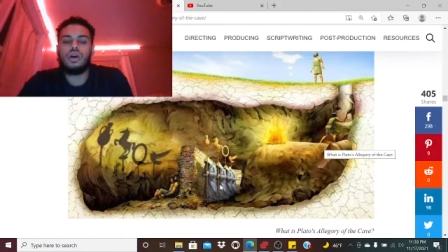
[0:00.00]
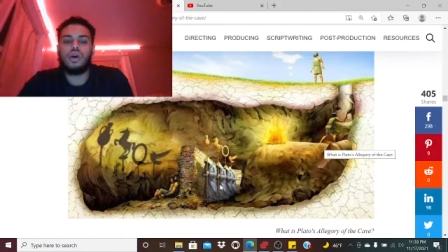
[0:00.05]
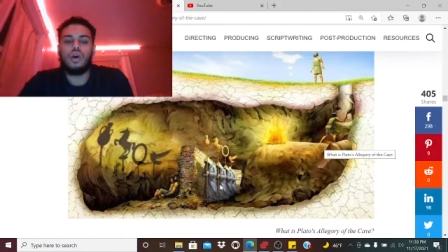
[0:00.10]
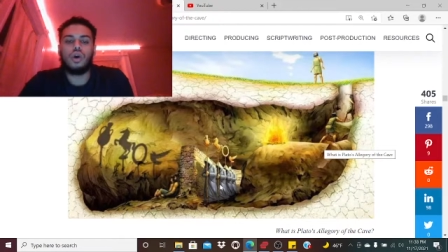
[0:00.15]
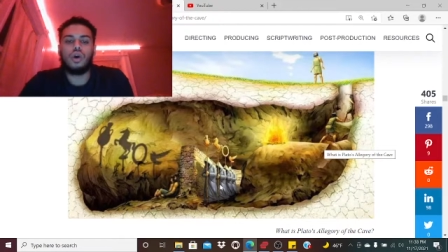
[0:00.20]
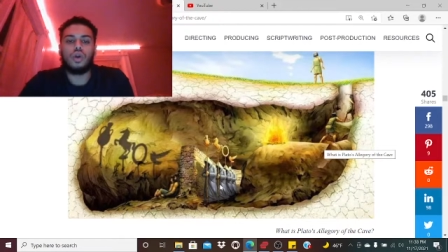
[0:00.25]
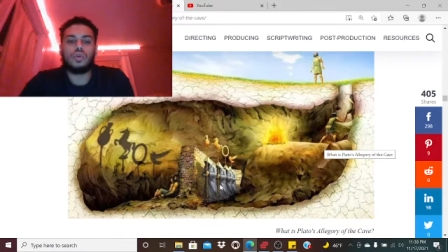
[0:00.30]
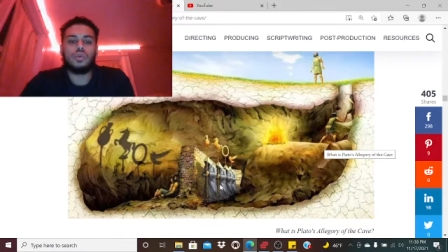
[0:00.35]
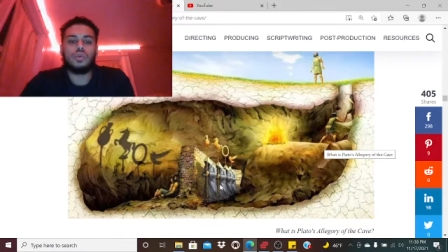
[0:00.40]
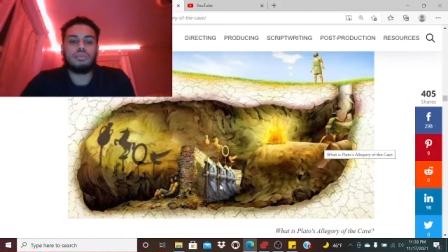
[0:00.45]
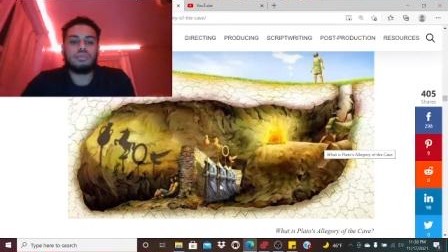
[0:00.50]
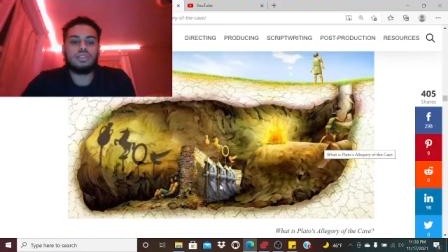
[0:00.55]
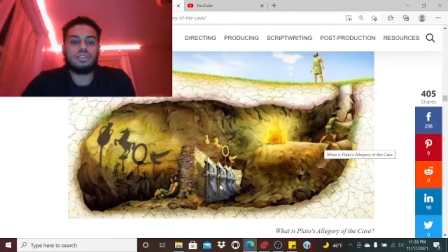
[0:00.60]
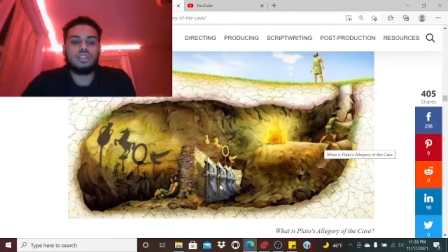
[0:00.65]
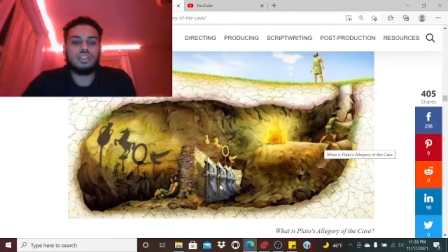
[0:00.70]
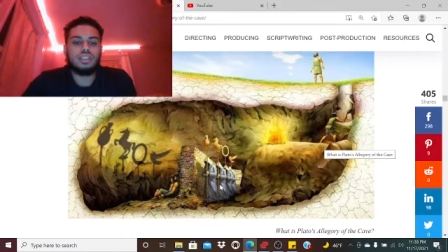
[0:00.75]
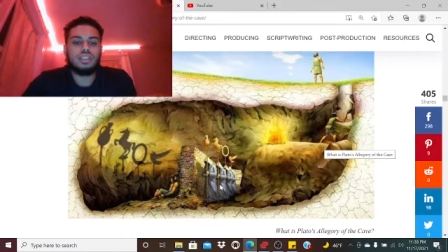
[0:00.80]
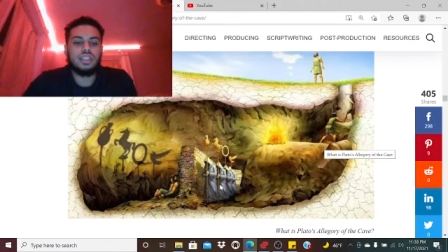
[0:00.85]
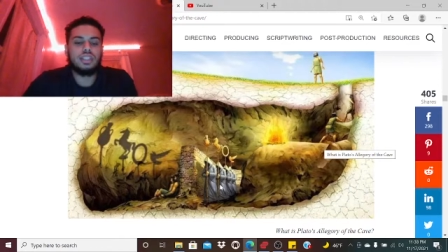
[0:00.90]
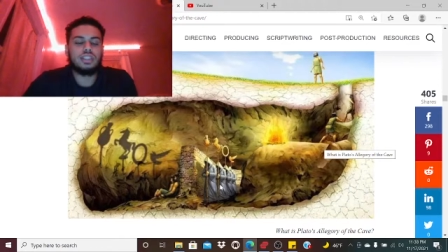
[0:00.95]
are
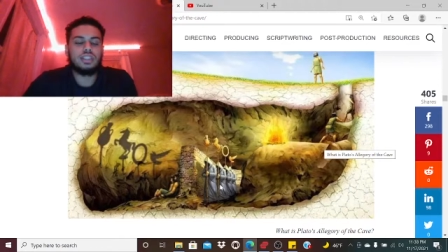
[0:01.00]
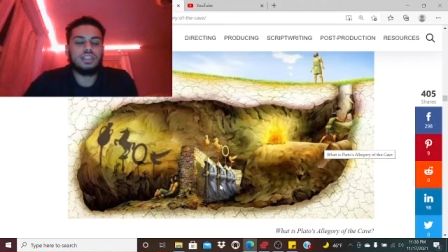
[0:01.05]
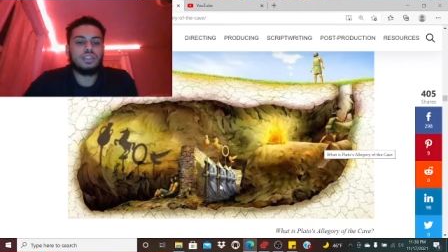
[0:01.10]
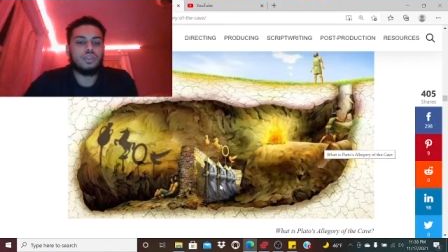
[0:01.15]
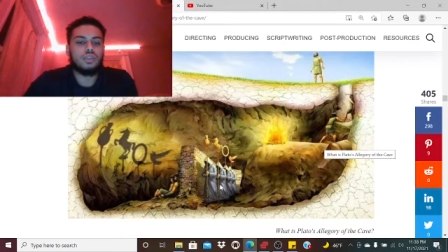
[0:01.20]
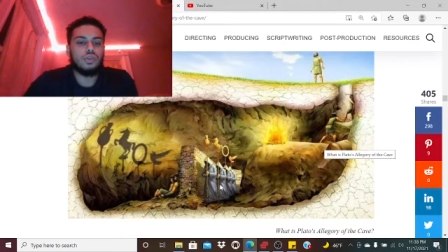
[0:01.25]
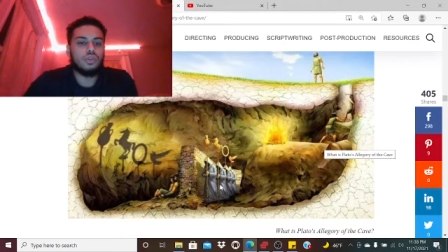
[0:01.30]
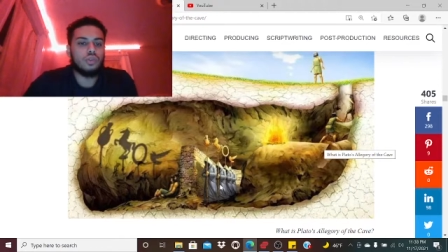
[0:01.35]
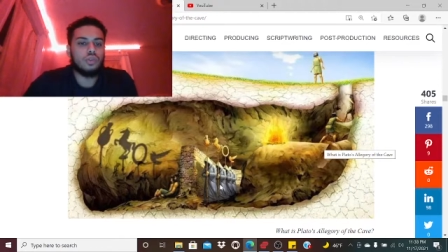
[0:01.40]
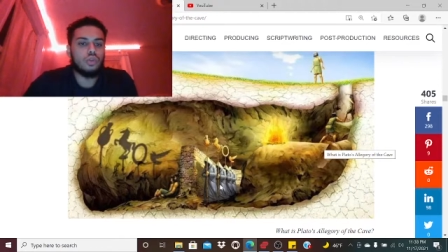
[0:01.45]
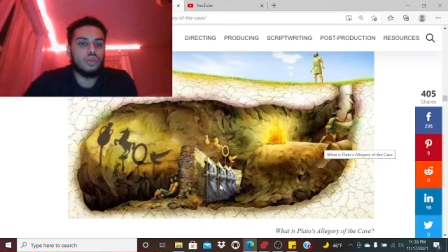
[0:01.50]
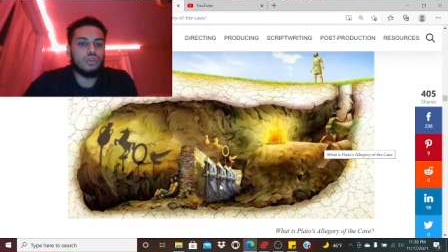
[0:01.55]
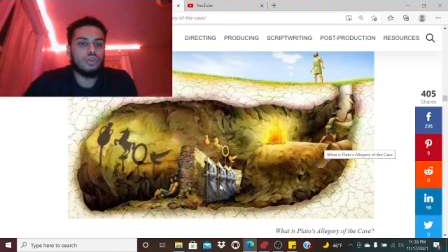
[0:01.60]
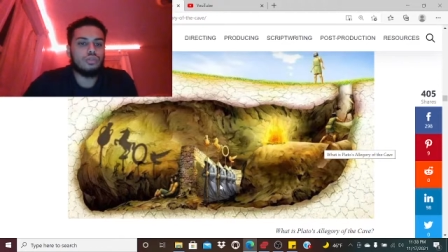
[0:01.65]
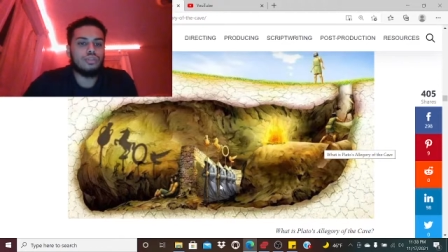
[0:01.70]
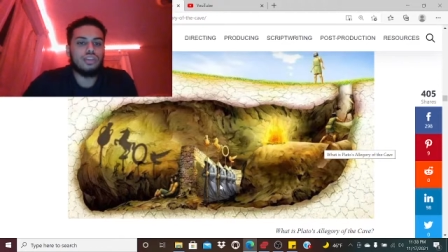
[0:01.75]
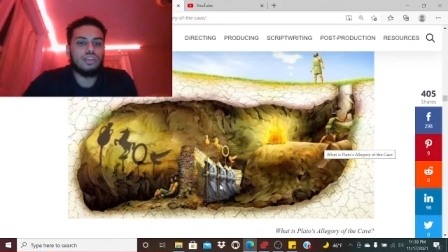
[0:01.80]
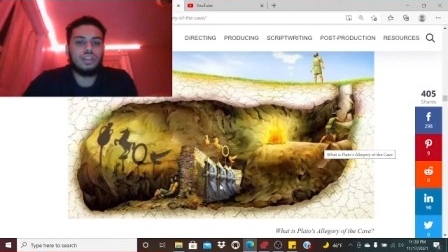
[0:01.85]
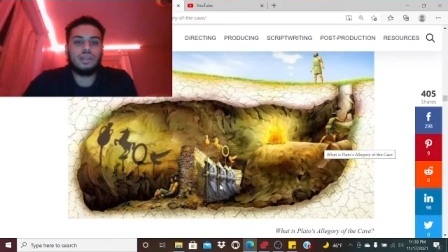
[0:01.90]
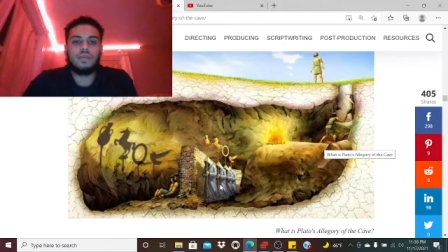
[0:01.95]
representing or
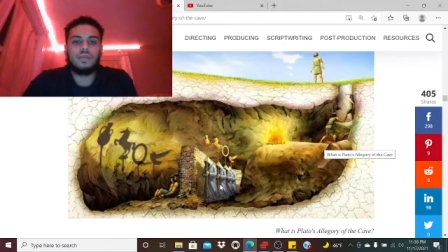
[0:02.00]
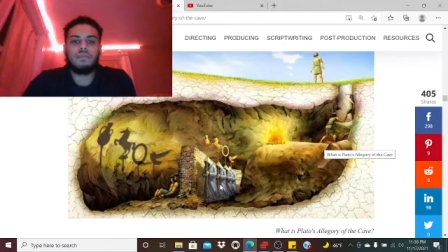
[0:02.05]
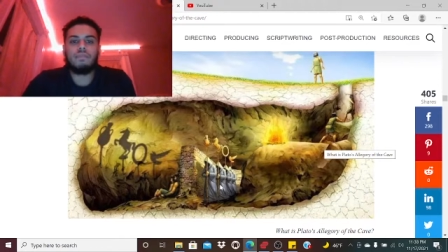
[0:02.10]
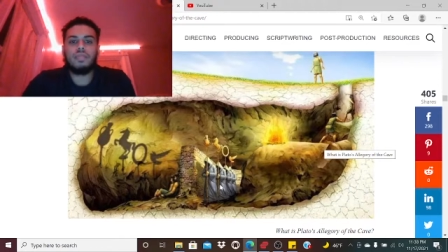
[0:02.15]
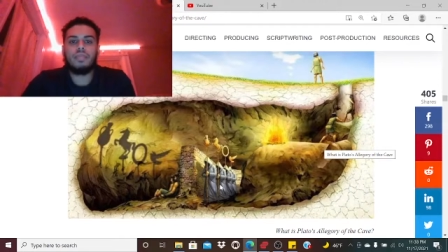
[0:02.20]
glorifying,